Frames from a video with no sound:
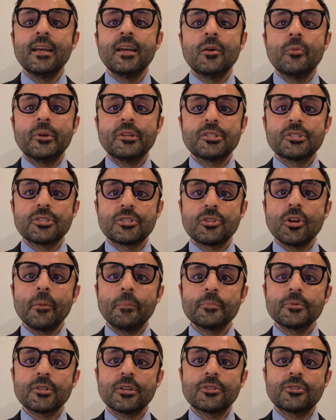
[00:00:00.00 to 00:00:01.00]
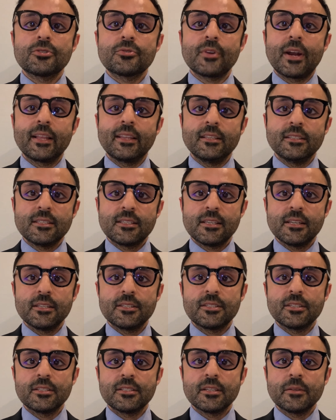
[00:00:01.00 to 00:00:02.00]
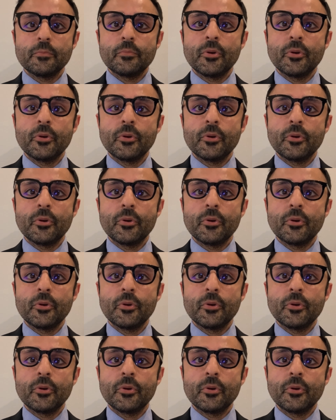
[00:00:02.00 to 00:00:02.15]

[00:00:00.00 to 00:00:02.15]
which stops Australian citizens and